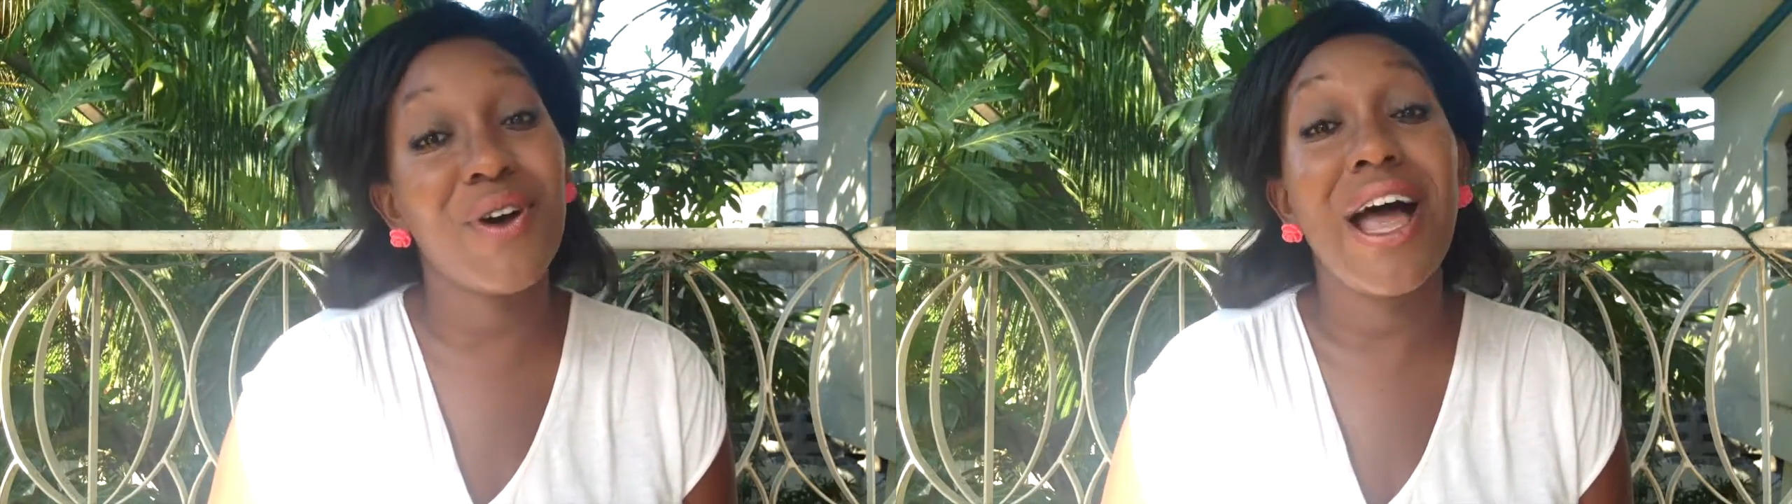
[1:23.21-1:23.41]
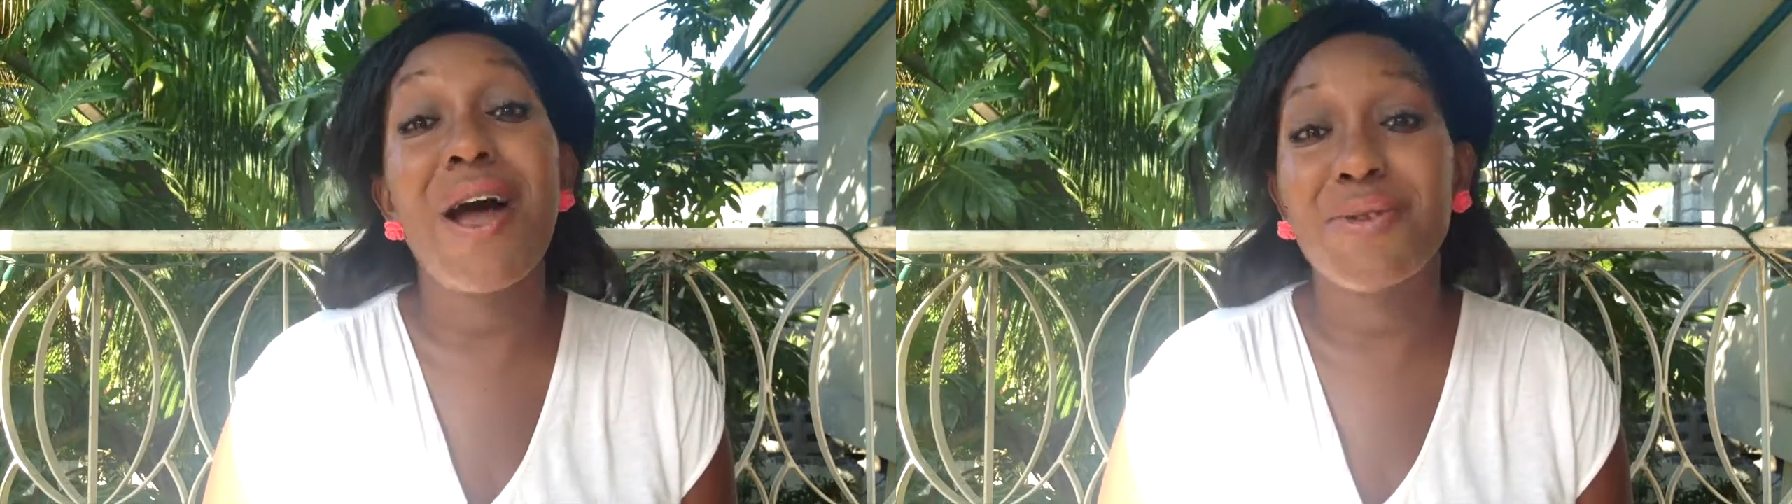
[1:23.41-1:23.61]

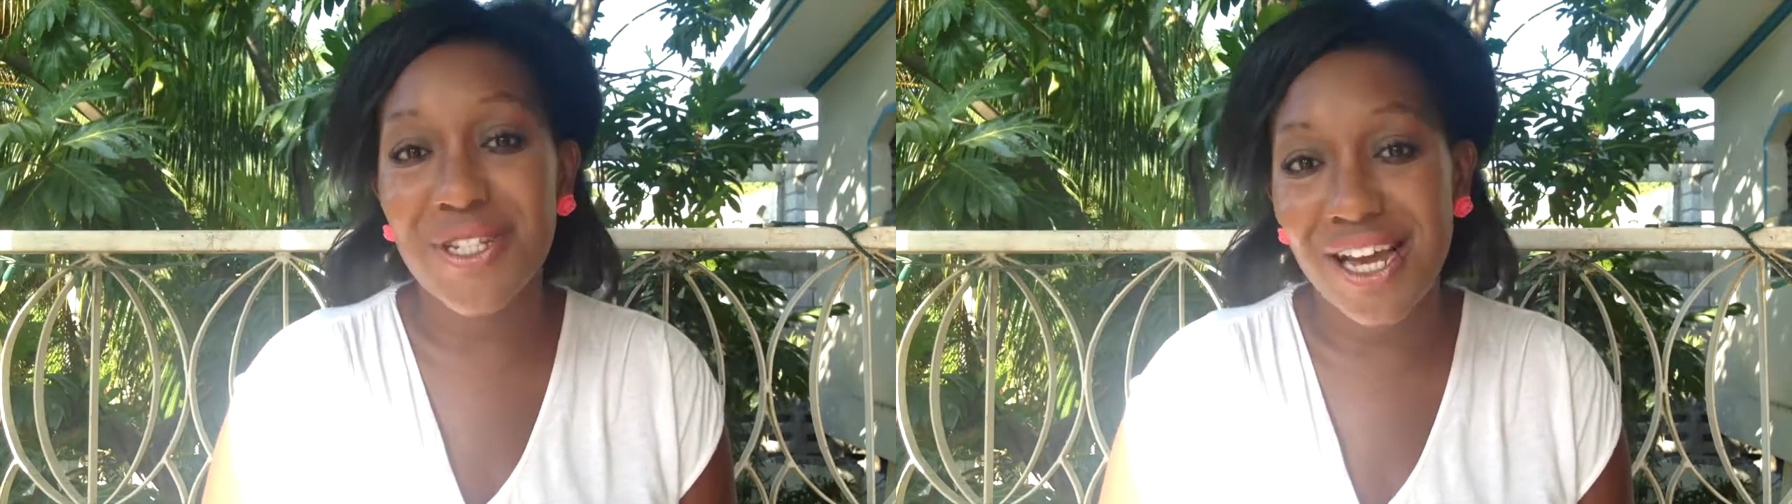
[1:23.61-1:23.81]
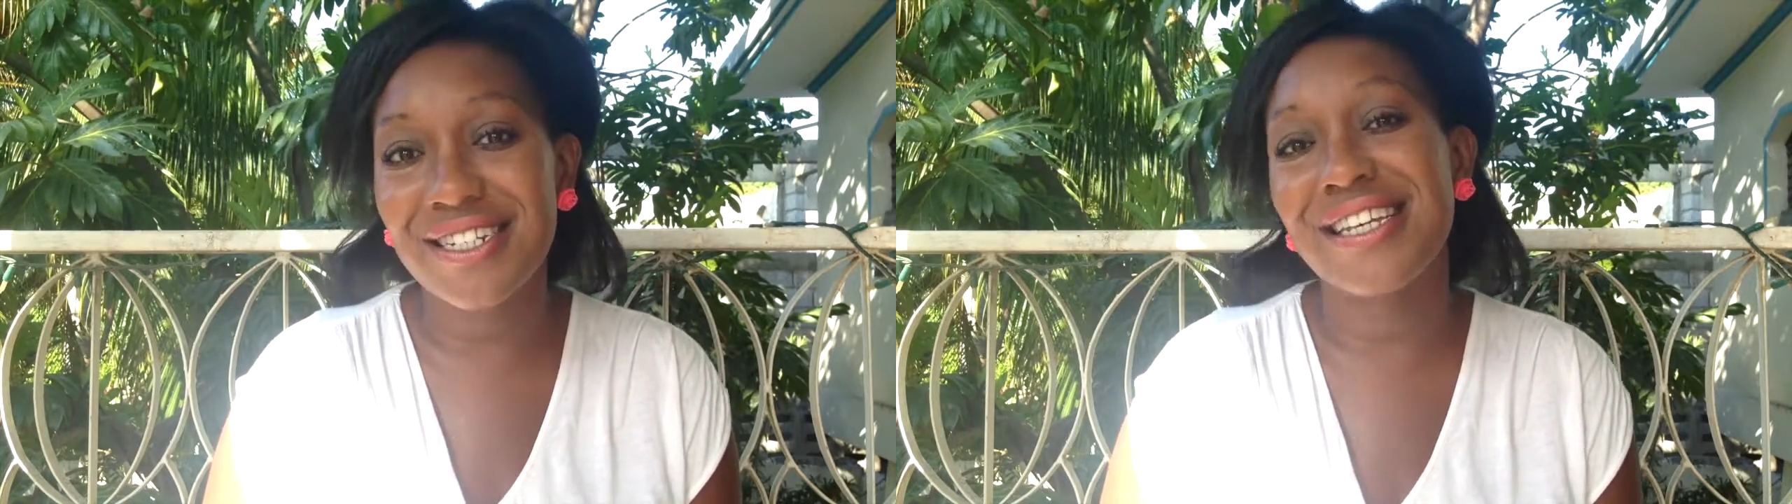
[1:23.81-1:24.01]
and we'll
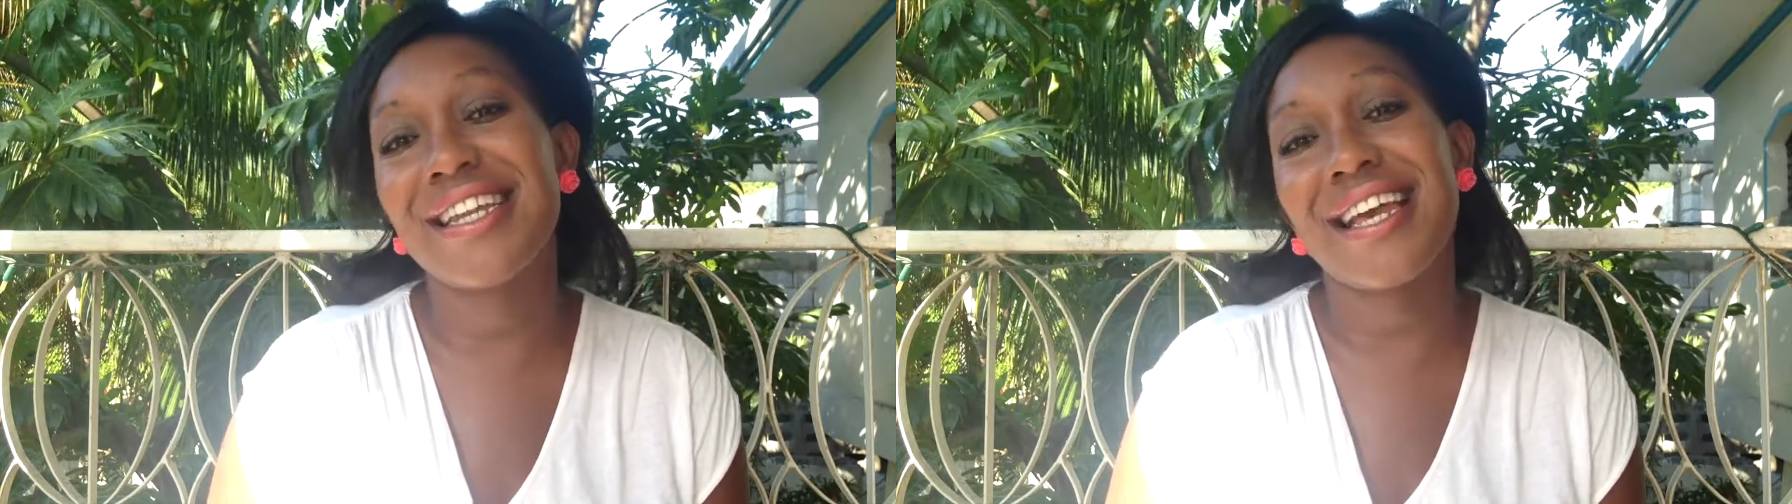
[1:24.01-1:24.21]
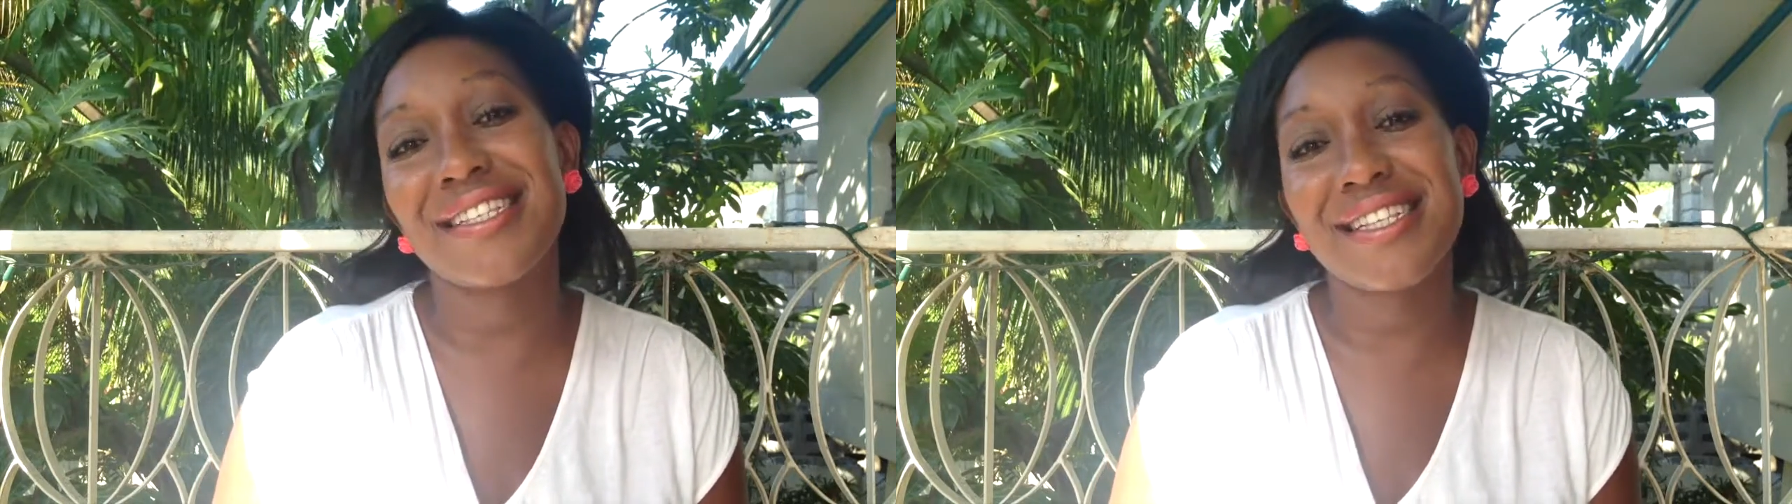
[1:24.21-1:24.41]
talk to you
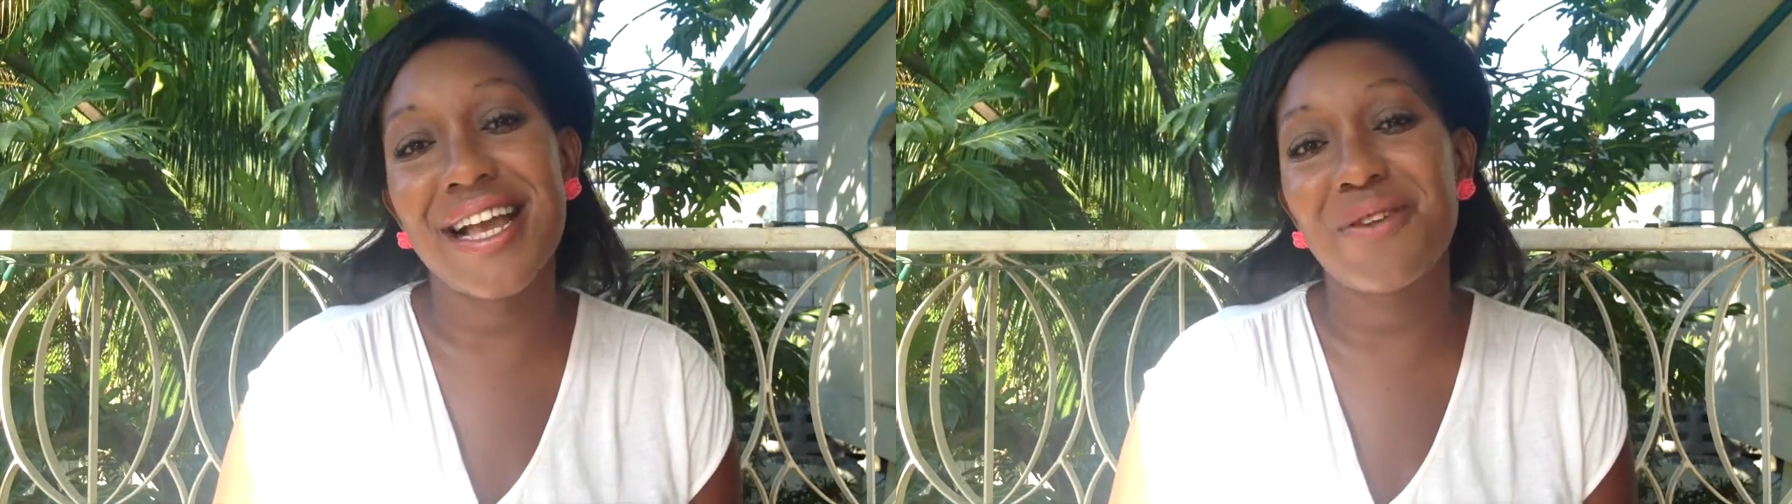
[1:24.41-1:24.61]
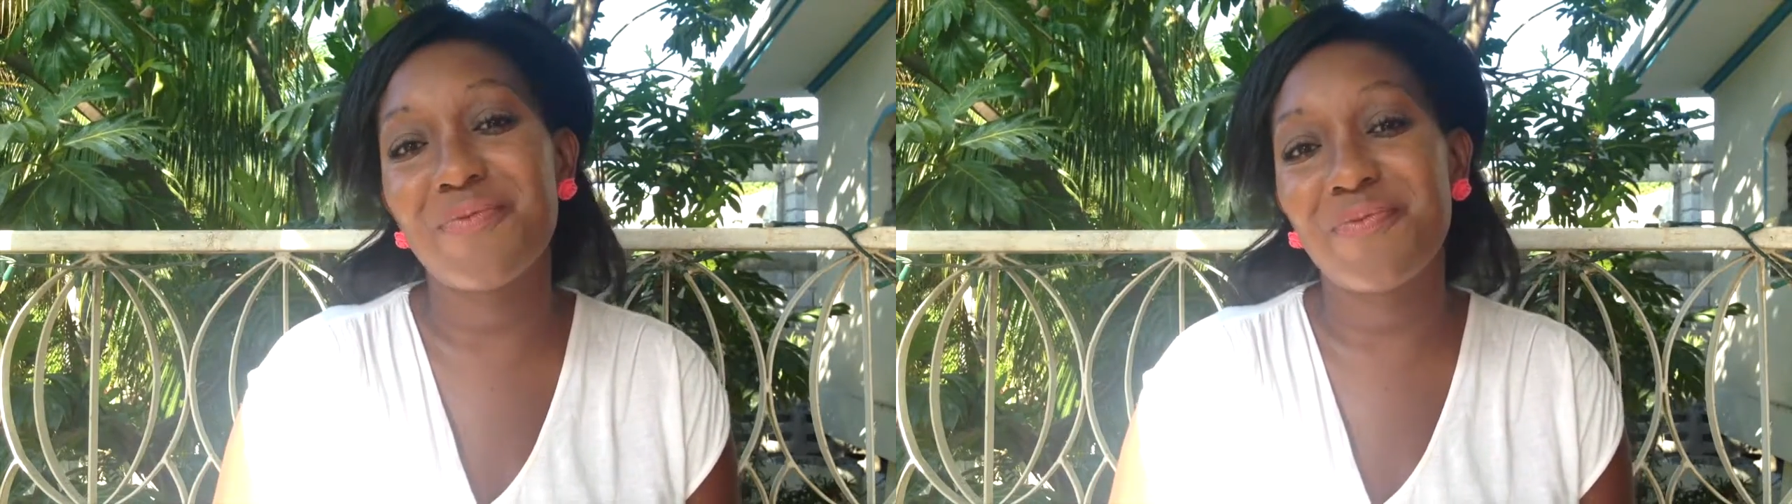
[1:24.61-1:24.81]
next
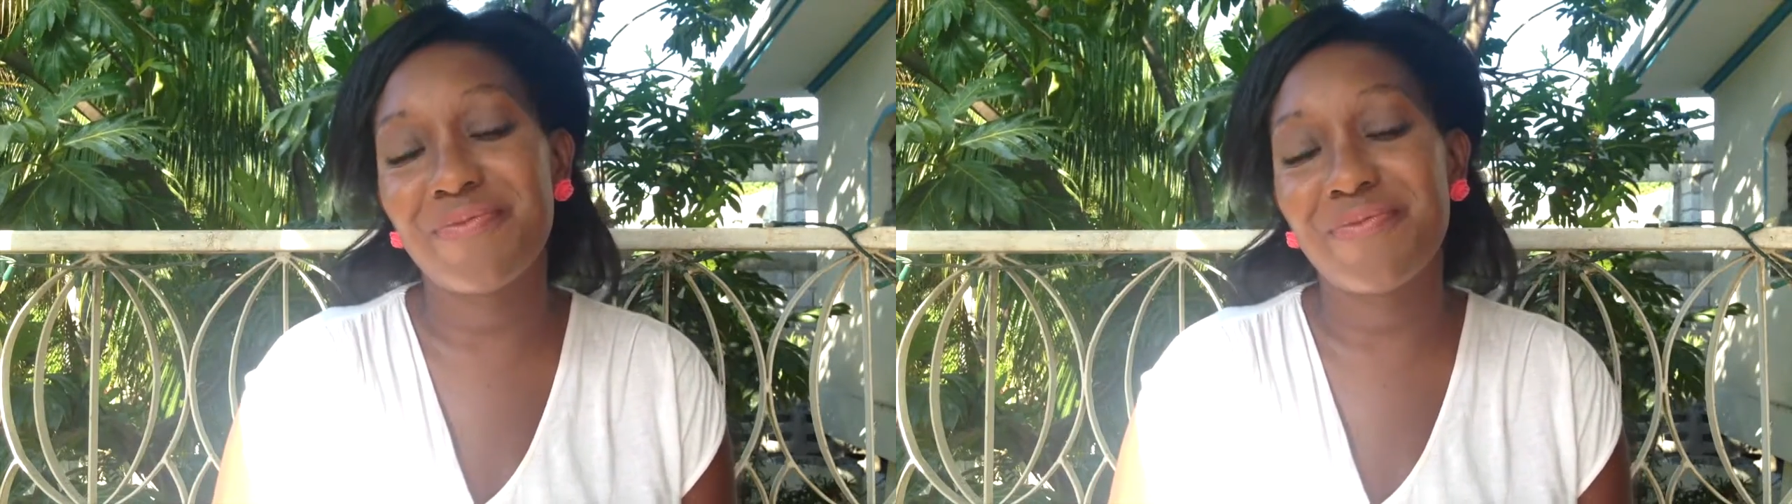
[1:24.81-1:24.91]
time.